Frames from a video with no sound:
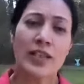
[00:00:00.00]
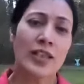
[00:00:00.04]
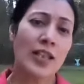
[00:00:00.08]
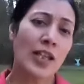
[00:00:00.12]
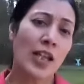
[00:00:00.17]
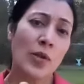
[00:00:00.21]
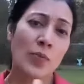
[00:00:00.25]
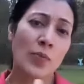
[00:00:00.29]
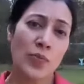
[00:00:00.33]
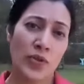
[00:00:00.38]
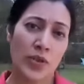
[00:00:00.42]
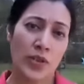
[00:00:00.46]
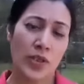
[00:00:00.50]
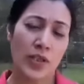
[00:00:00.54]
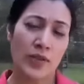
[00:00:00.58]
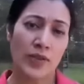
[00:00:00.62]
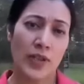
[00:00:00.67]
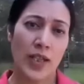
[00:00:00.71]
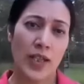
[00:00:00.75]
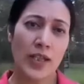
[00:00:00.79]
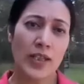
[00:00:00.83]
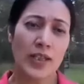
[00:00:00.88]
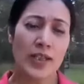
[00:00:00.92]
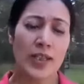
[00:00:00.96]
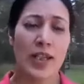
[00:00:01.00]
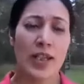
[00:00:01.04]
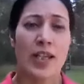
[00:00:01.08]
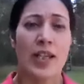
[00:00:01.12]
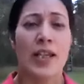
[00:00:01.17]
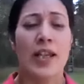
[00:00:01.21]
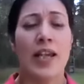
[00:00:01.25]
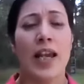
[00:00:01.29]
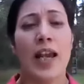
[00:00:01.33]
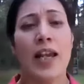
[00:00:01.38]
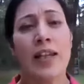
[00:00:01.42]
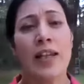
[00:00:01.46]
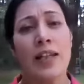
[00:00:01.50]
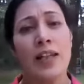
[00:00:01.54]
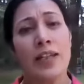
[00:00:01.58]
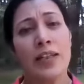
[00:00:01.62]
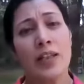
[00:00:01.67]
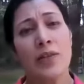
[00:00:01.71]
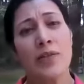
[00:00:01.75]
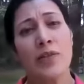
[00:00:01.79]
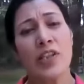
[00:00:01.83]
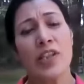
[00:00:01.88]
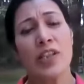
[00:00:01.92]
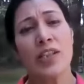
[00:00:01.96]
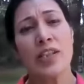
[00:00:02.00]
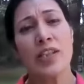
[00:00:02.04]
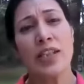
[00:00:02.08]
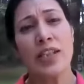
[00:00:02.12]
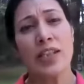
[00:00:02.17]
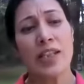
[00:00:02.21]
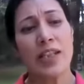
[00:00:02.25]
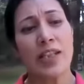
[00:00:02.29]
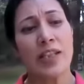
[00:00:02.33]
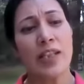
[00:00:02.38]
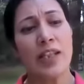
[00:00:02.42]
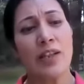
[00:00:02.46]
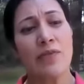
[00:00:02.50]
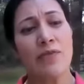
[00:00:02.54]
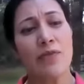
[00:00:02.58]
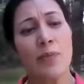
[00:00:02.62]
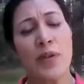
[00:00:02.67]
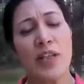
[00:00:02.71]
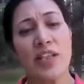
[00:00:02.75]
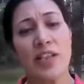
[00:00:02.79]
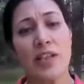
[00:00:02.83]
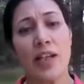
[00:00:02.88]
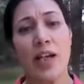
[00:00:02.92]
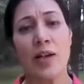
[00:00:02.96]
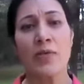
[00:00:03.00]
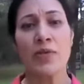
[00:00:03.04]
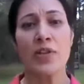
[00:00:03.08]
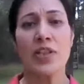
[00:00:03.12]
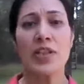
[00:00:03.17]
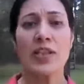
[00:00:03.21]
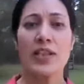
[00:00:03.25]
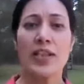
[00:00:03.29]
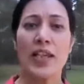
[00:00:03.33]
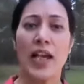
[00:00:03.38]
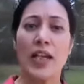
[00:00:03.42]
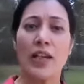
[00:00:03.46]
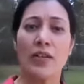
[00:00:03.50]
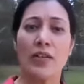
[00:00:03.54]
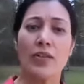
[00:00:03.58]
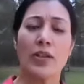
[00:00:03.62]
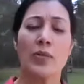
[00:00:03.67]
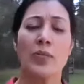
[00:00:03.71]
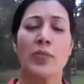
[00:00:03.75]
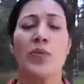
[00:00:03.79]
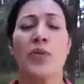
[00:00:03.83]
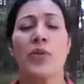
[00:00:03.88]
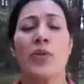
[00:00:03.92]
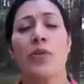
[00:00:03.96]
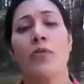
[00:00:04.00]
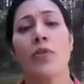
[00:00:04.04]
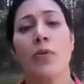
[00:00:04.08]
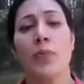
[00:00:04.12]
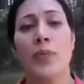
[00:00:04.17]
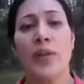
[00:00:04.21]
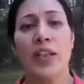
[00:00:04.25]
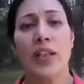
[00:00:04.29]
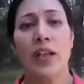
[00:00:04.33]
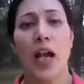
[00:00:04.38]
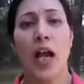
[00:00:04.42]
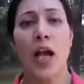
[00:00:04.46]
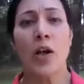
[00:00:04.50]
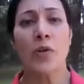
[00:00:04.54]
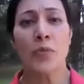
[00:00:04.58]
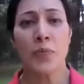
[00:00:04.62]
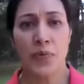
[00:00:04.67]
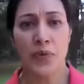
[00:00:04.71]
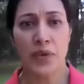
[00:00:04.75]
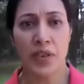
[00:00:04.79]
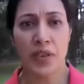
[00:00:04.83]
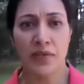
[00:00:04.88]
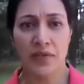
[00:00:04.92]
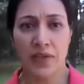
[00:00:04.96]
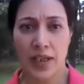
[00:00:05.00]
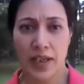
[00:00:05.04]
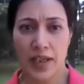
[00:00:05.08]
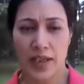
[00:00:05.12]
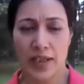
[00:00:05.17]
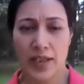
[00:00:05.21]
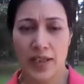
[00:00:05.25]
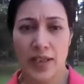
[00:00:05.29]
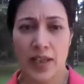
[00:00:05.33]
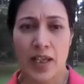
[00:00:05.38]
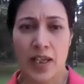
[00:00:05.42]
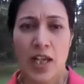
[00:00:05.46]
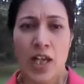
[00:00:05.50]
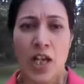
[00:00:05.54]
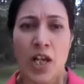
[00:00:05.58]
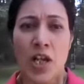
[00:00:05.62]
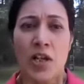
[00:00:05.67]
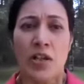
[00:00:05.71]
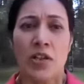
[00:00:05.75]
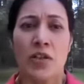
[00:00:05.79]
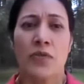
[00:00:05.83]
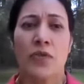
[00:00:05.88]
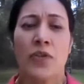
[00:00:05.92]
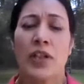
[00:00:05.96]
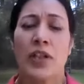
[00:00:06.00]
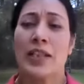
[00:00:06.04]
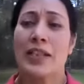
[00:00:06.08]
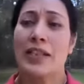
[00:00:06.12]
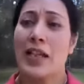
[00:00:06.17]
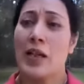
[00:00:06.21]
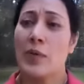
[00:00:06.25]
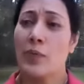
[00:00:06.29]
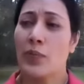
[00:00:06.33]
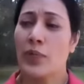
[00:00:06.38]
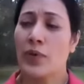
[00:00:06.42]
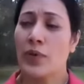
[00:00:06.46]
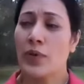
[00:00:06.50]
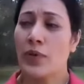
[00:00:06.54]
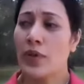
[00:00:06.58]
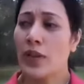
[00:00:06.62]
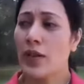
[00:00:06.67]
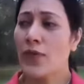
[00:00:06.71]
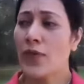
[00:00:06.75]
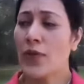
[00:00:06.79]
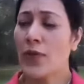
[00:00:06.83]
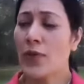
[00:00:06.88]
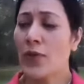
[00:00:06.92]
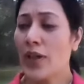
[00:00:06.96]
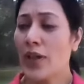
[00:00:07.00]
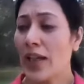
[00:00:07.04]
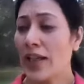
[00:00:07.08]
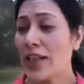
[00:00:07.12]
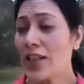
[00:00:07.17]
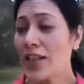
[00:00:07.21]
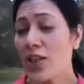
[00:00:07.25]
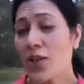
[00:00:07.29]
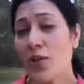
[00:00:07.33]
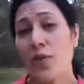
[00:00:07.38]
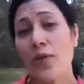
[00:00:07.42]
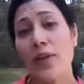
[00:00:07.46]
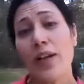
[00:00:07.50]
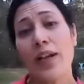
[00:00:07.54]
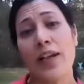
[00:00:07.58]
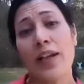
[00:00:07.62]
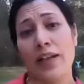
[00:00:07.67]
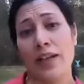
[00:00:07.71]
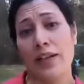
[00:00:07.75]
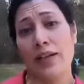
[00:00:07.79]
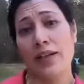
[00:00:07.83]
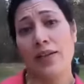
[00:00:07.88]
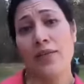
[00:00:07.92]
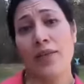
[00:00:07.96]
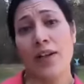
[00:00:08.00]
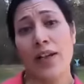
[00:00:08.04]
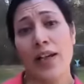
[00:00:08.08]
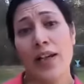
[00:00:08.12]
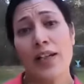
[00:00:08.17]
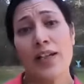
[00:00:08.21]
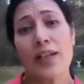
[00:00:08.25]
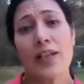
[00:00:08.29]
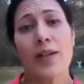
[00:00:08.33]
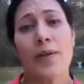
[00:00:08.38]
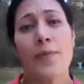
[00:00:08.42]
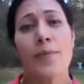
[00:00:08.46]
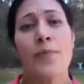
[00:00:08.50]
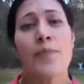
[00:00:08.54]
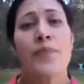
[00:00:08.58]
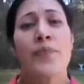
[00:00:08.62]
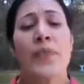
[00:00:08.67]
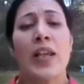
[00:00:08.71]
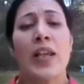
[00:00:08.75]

is an input device, and anything which is taking the information outside of the computer will be an output device. So for example, if you look at a screen, right?